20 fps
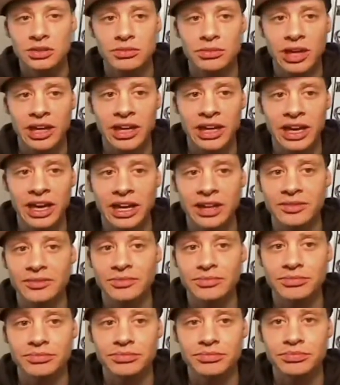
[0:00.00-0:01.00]
might have
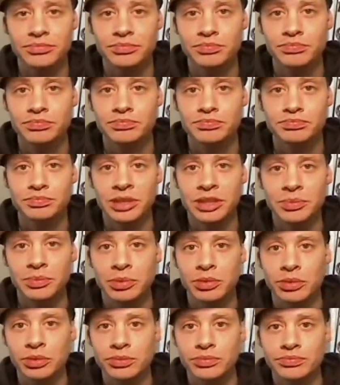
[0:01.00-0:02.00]
had
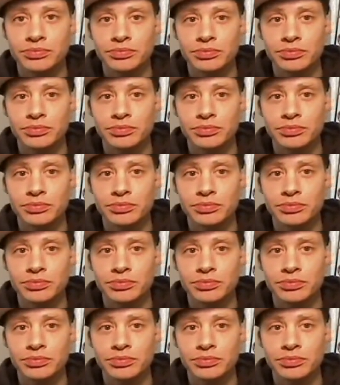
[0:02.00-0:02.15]
people